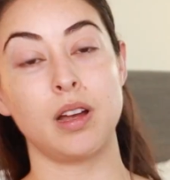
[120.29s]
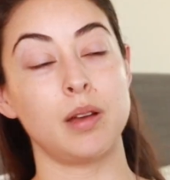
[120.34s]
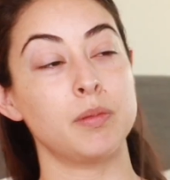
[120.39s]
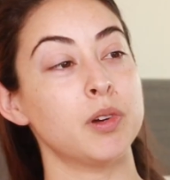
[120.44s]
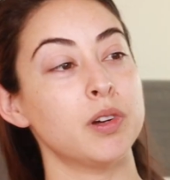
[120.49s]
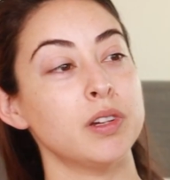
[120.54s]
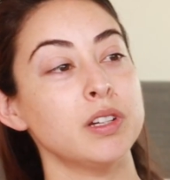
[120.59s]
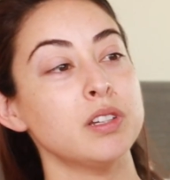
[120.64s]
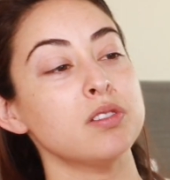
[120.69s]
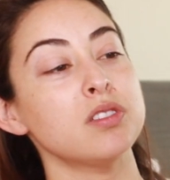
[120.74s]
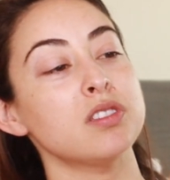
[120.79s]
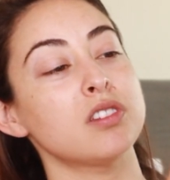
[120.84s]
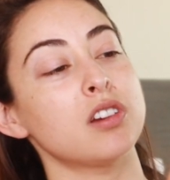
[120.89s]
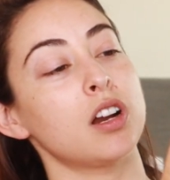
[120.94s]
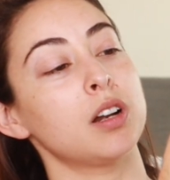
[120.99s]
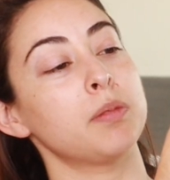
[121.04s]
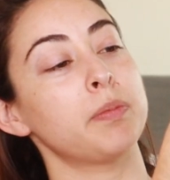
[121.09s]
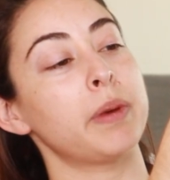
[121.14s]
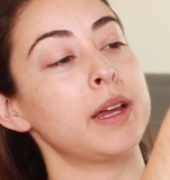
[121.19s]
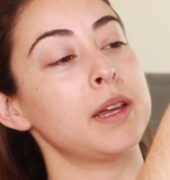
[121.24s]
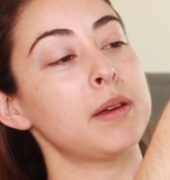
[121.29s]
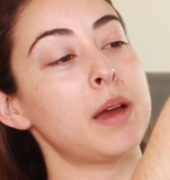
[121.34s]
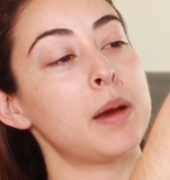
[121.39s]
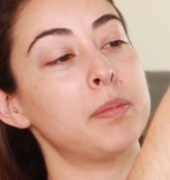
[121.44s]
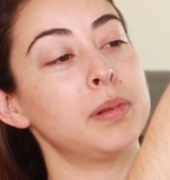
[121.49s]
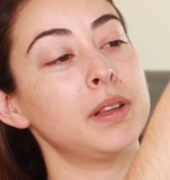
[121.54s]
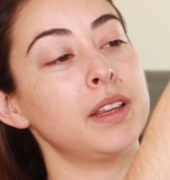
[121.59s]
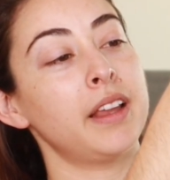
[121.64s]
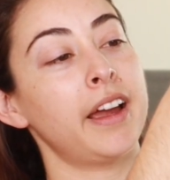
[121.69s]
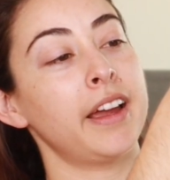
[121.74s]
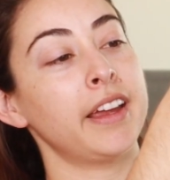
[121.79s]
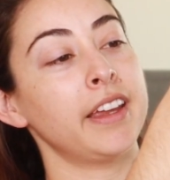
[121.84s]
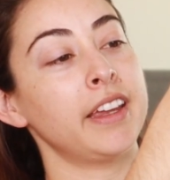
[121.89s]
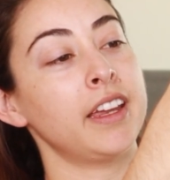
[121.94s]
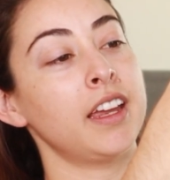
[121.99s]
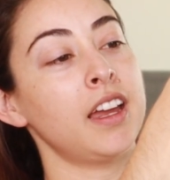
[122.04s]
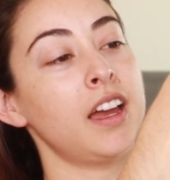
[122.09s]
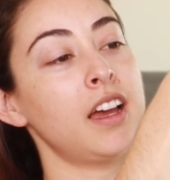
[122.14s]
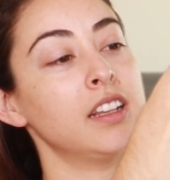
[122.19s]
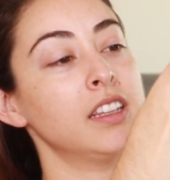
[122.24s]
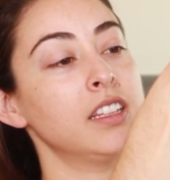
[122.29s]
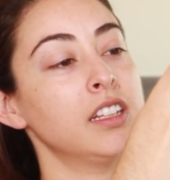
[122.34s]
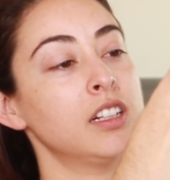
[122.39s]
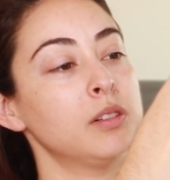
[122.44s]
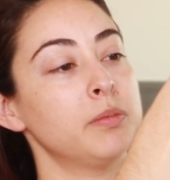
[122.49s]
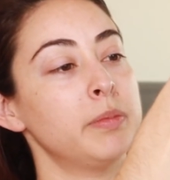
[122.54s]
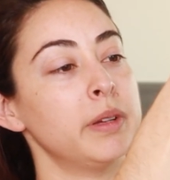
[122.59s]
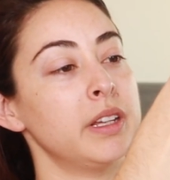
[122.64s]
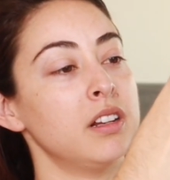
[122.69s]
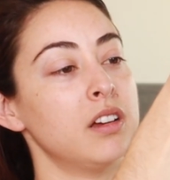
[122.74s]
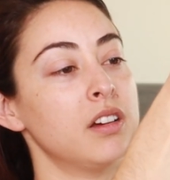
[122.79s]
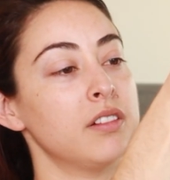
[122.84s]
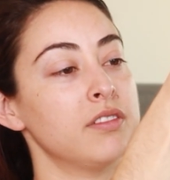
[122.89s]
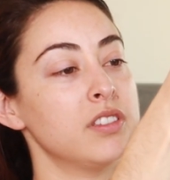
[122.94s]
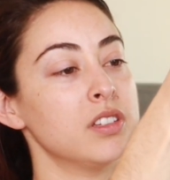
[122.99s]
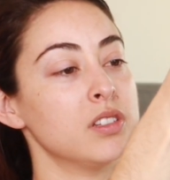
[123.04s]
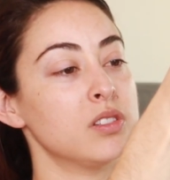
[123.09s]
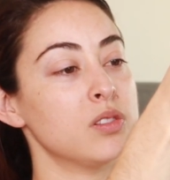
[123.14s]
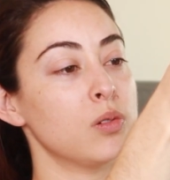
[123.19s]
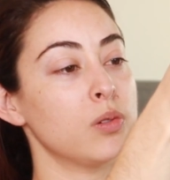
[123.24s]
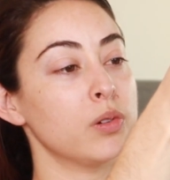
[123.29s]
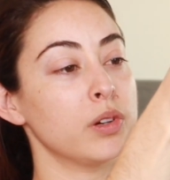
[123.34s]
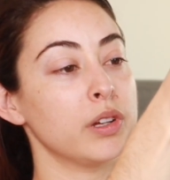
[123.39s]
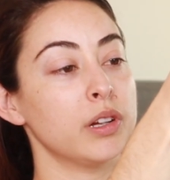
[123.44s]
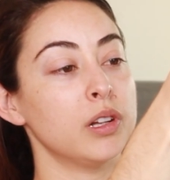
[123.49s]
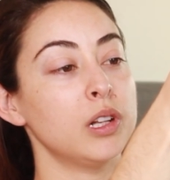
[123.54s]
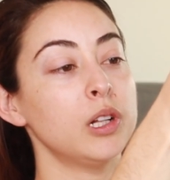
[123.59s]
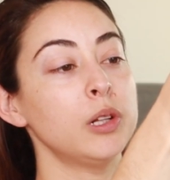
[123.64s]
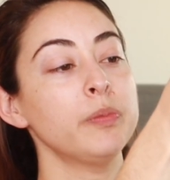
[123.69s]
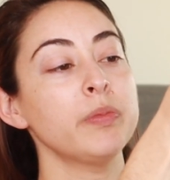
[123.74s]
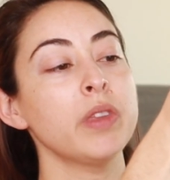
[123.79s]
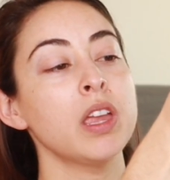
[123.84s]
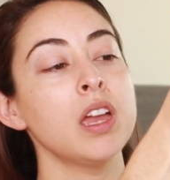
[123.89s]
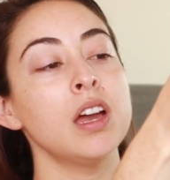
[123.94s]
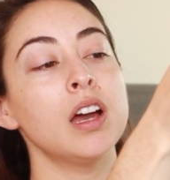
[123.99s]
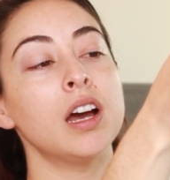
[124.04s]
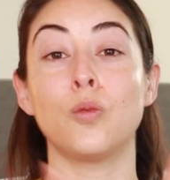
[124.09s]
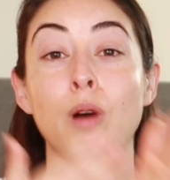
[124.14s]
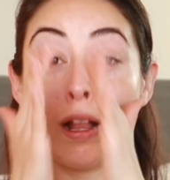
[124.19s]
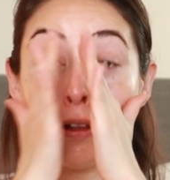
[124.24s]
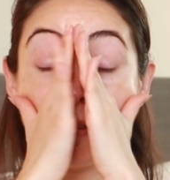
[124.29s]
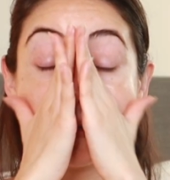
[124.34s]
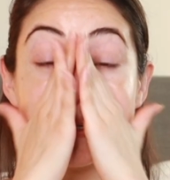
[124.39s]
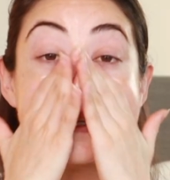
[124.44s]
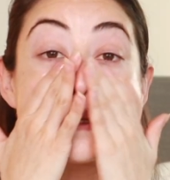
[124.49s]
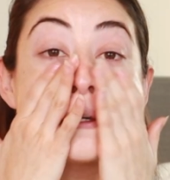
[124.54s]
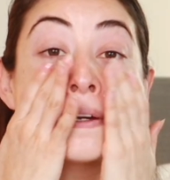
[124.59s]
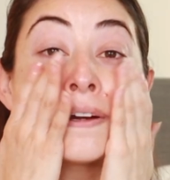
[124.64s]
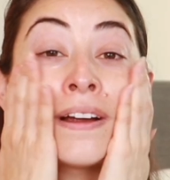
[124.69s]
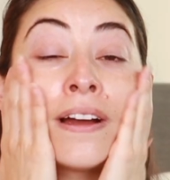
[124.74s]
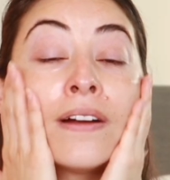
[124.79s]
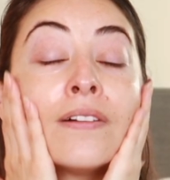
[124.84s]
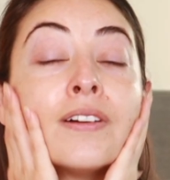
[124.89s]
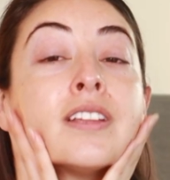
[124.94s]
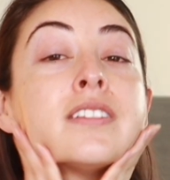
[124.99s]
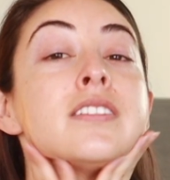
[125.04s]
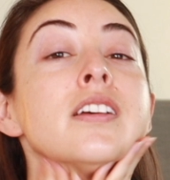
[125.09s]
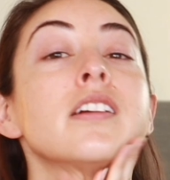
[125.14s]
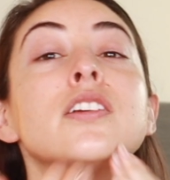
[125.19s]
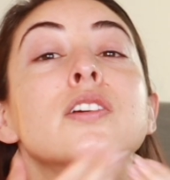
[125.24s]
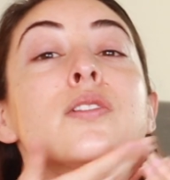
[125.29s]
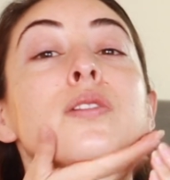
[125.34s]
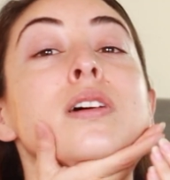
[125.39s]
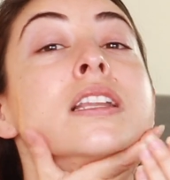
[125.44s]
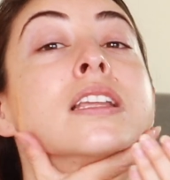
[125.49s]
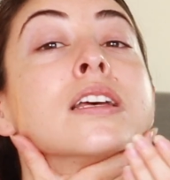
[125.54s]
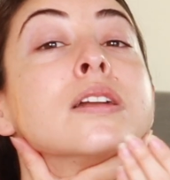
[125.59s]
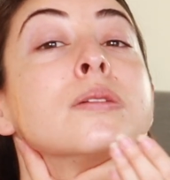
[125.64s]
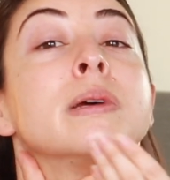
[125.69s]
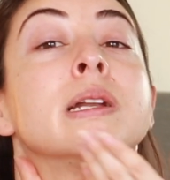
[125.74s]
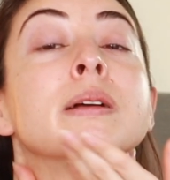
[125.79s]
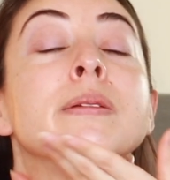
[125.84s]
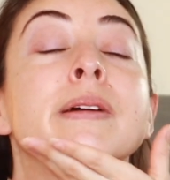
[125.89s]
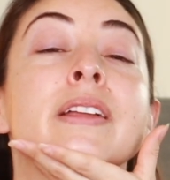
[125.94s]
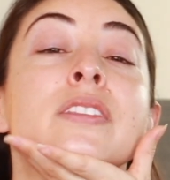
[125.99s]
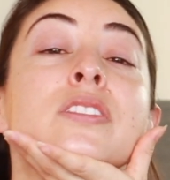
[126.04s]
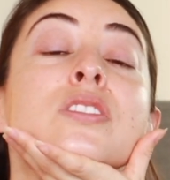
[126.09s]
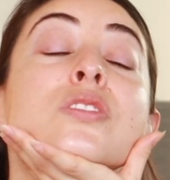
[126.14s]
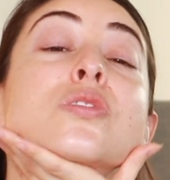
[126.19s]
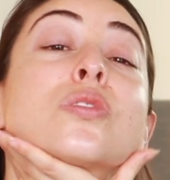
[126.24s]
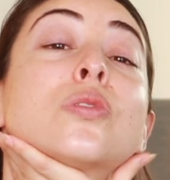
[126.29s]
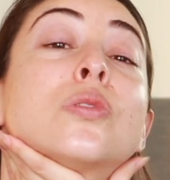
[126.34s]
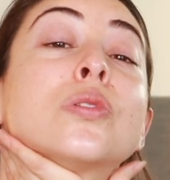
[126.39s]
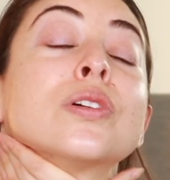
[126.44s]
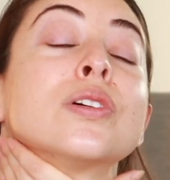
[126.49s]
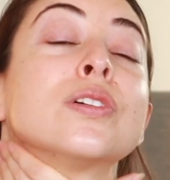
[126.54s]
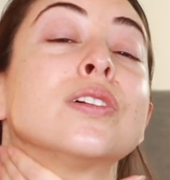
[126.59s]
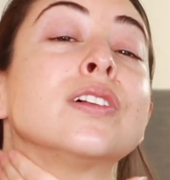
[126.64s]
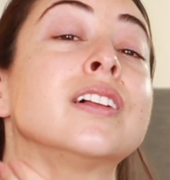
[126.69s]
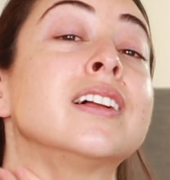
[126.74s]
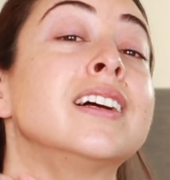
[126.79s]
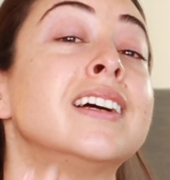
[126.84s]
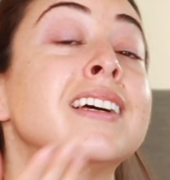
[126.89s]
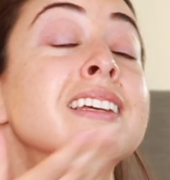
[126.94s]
I'm going to start by applying a little bit of this oil. While we're here, I want to tell you a little bit about this oil.